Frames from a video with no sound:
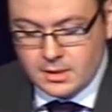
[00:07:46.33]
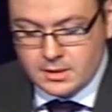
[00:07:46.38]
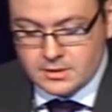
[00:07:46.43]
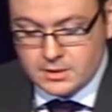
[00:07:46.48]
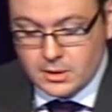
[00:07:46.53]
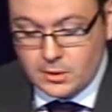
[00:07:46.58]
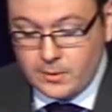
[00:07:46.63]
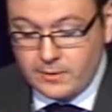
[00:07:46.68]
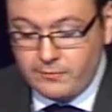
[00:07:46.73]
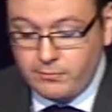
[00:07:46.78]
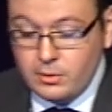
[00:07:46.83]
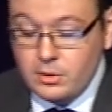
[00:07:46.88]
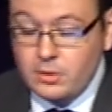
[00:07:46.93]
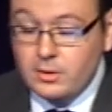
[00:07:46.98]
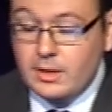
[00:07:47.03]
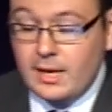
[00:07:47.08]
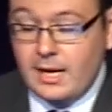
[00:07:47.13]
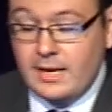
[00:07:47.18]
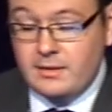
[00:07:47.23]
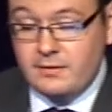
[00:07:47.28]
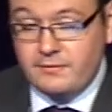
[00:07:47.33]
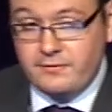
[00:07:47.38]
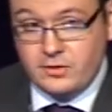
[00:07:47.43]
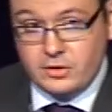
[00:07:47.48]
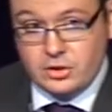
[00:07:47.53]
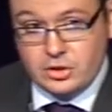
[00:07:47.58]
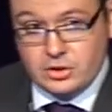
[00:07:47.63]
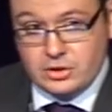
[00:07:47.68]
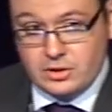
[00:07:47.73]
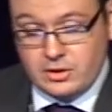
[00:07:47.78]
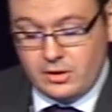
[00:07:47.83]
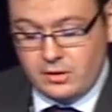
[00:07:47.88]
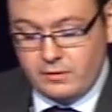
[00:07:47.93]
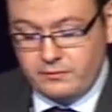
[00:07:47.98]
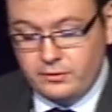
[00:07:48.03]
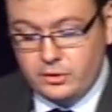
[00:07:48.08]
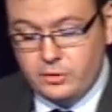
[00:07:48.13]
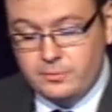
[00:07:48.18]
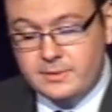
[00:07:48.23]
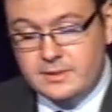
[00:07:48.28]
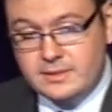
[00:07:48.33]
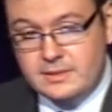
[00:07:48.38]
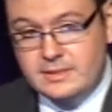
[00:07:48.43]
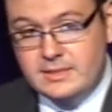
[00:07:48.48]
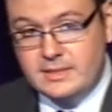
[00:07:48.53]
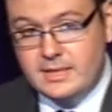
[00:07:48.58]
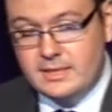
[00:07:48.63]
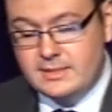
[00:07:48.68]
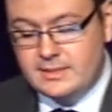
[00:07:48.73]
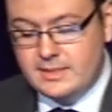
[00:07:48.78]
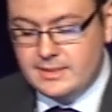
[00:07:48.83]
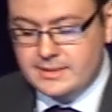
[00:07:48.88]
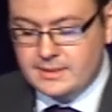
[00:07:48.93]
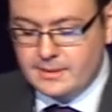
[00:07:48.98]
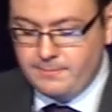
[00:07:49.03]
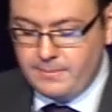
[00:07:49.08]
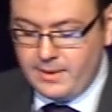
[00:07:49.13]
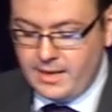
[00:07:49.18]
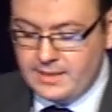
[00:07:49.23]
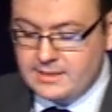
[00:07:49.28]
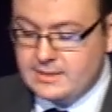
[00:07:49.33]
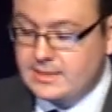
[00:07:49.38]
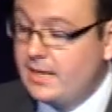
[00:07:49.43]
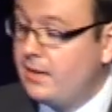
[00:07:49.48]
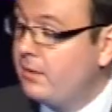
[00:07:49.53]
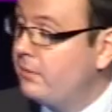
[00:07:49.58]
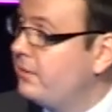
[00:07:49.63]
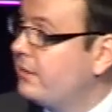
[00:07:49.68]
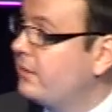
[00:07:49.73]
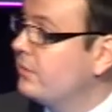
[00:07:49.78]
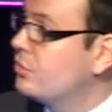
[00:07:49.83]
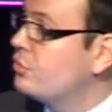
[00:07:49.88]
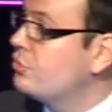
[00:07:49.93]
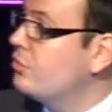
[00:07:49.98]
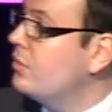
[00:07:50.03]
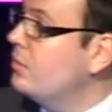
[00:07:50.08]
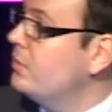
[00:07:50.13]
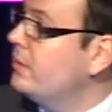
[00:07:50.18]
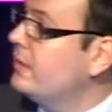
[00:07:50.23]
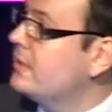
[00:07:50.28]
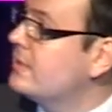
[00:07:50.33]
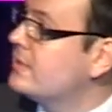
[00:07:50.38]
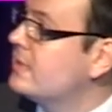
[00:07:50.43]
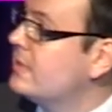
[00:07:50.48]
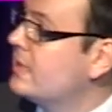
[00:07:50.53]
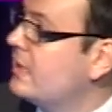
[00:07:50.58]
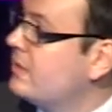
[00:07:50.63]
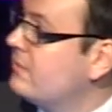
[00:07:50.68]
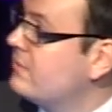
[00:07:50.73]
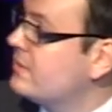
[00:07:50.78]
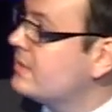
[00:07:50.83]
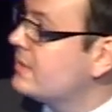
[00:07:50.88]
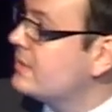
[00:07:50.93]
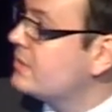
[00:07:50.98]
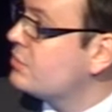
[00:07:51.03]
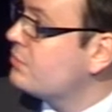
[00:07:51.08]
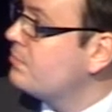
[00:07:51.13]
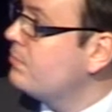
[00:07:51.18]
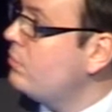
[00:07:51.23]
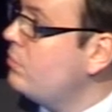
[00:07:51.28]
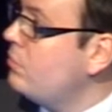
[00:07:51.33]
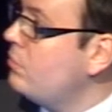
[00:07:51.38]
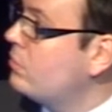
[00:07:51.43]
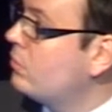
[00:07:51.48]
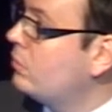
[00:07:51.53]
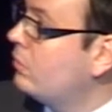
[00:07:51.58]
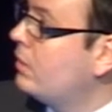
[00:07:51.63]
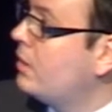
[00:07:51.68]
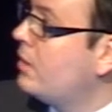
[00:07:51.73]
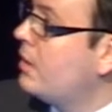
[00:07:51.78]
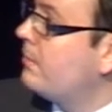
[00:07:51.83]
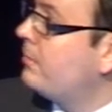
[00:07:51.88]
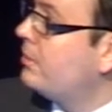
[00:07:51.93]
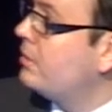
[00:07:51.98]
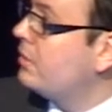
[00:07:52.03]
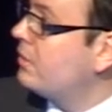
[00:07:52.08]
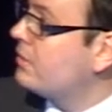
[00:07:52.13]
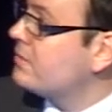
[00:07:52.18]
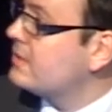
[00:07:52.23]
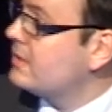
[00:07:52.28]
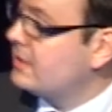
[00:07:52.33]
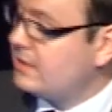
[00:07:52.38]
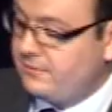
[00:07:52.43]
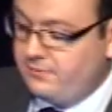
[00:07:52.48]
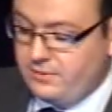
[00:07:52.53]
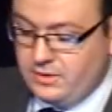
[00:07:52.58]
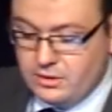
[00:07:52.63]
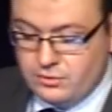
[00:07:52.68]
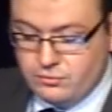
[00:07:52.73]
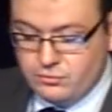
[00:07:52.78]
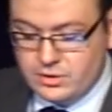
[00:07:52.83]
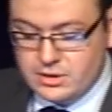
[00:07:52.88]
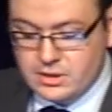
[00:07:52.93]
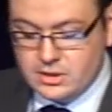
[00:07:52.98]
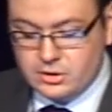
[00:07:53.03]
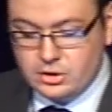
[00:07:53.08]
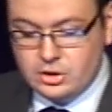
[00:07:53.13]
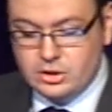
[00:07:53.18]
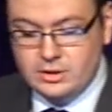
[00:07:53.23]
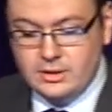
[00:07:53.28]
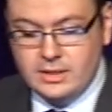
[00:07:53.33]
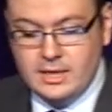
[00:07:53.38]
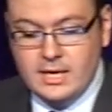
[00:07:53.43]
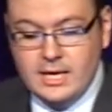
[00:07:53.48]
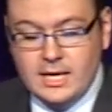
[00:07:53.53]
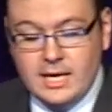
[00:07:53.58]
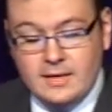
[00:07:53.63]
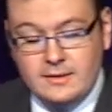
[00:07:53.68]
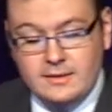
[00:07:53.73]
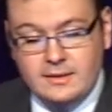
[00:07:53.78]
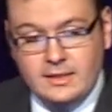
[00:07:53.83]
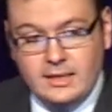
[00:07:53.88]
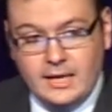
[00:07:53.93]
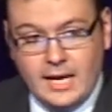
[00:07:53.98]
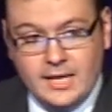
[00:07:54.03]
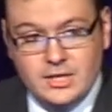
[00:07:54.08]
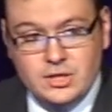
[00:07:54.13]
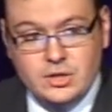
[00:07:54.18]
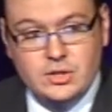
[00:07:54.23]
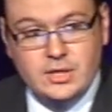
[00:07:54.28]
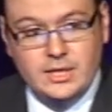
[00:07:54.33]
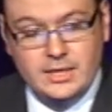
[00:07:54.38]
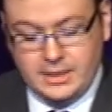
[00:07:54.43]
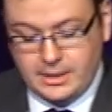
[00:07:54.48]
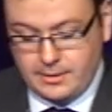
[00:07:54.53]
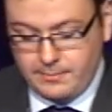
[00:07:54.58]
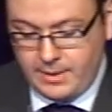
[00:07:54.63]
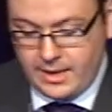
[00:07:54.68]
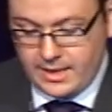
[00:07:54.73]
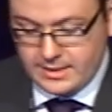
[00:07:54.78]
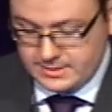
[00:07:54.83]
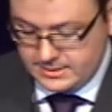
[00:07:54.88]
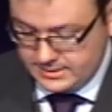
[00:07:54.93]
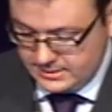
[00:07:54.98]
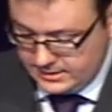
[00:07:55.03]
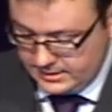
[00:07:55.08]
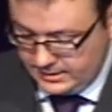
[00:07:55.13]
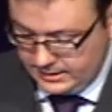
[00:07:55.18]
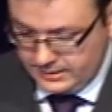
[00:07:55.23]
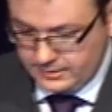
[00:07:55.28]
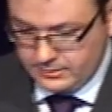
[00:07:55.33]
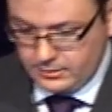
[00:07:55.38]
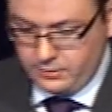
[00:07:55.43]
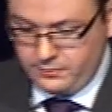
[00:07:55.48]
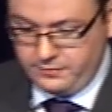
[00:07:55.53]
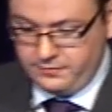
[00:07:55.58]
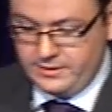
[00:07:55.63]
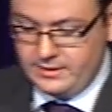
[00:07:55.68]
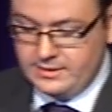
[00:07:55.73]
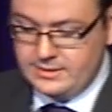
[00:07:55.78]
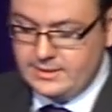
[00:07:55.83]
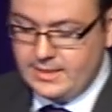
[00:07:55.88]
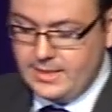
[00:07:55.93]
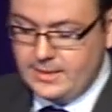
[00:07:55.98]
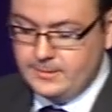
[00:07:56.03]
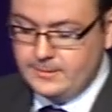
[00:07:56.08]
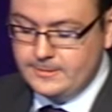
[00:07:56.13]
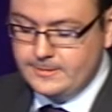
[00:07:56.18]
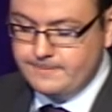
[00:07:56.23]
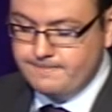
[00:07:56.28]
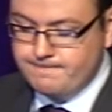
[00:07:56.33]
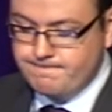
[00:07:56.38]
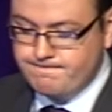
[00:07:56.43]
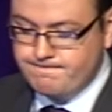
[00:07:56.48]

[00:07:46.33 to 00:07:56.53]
So if we look at the function of lupus CACs compared to healthy control, you can see that there is a small but not significant reduction in the angiogenic capacity of these cells.